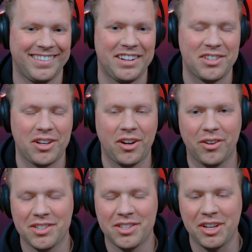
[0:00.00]

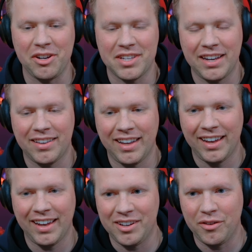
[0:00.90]
So so you said
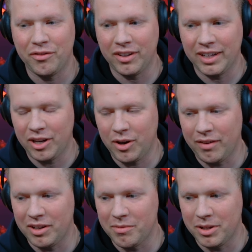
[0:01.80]
that you feel like you
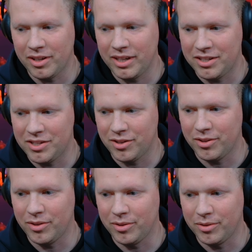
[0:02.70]
have the ability
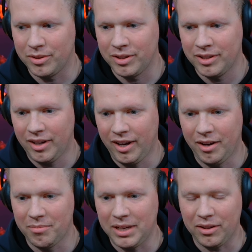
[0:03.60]
to
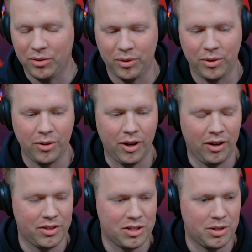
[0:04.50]
um, get through
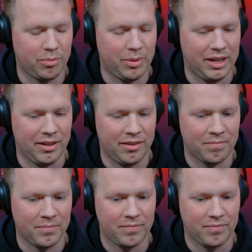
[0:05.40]
all the Superman
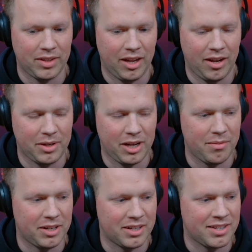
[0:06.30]
um,
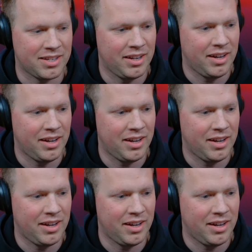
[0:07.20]
comics.